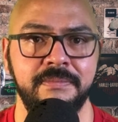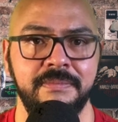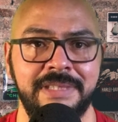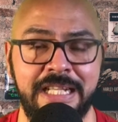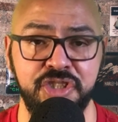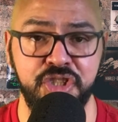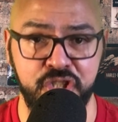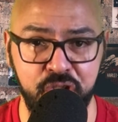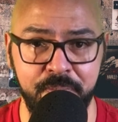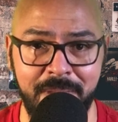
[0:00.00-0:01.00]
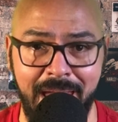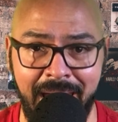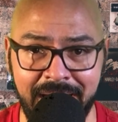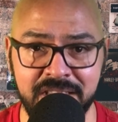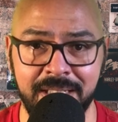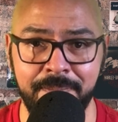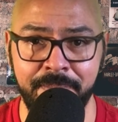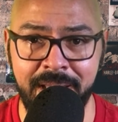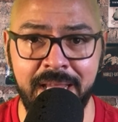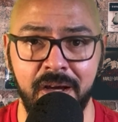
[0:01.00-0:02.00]
that should actually
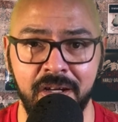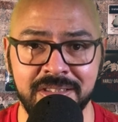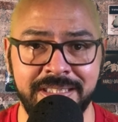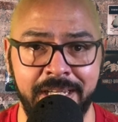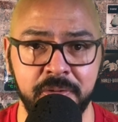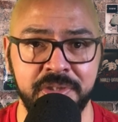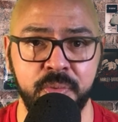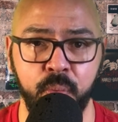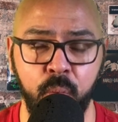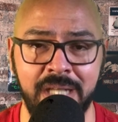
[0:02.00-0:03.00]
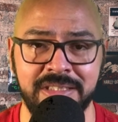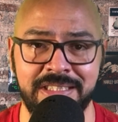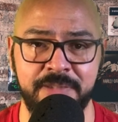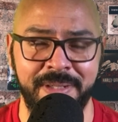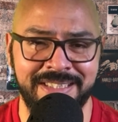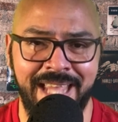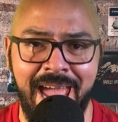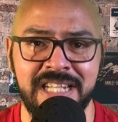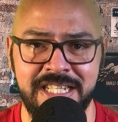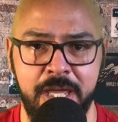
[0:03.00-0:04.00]
be on terrorist watch lists because they
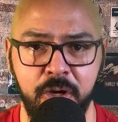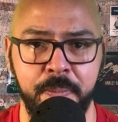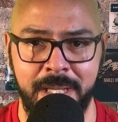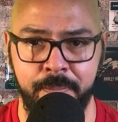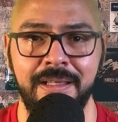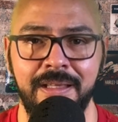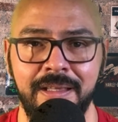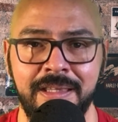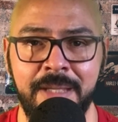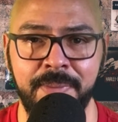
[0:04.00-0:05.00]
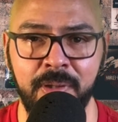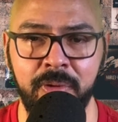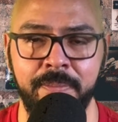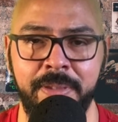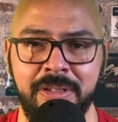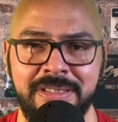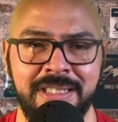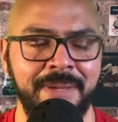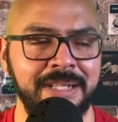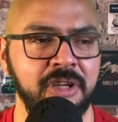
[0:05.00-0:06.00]
actually kill people. They blow up buildings. And I'm
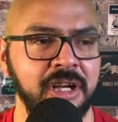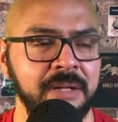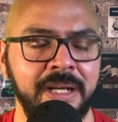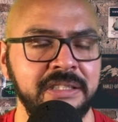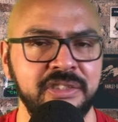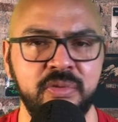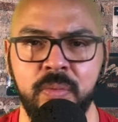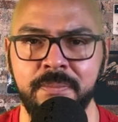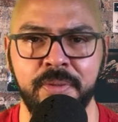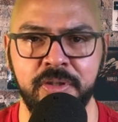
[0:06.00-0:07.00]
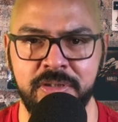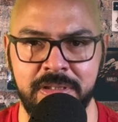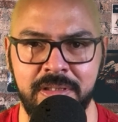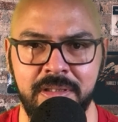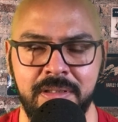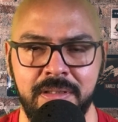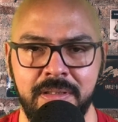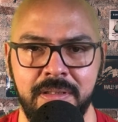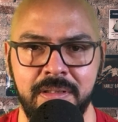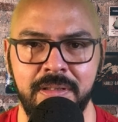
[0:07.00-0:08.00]
not talking about just one person.
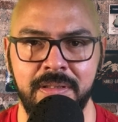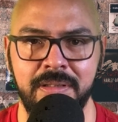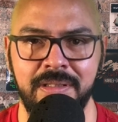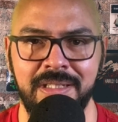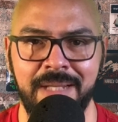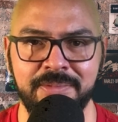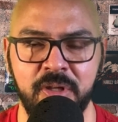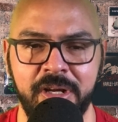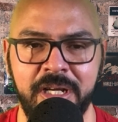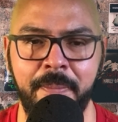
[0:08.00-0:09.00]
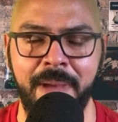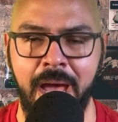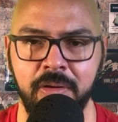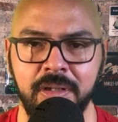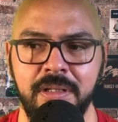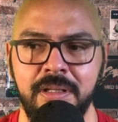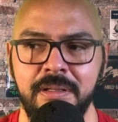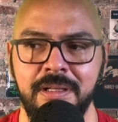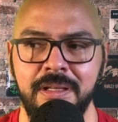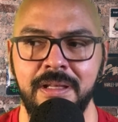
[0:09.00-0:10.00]
I'm talking about
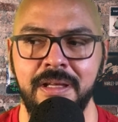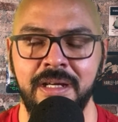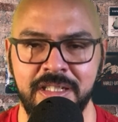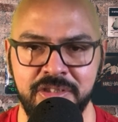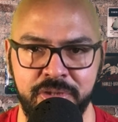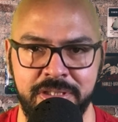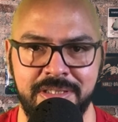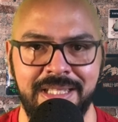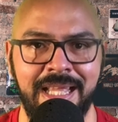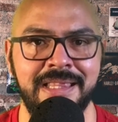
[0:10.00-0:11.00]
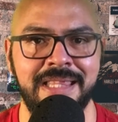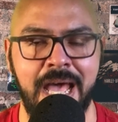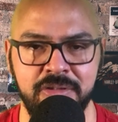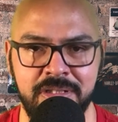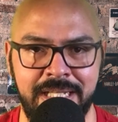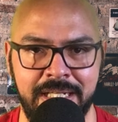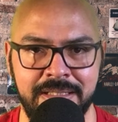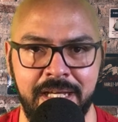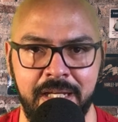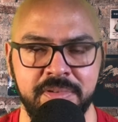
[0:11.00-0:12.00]
hundreds and thousands at a
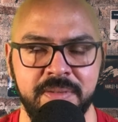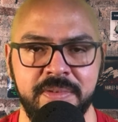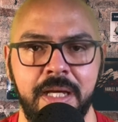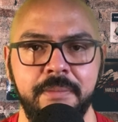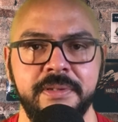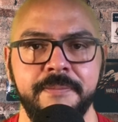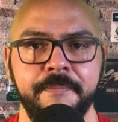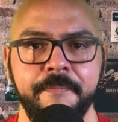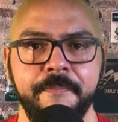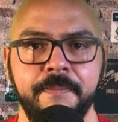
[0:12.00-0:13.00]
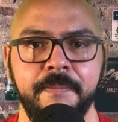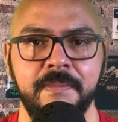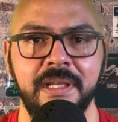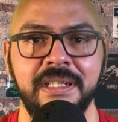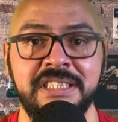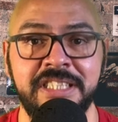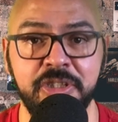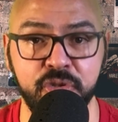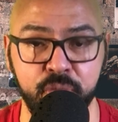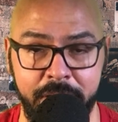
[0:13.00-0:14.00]
time sometimes.
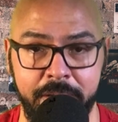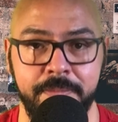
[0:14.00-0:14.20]
Children.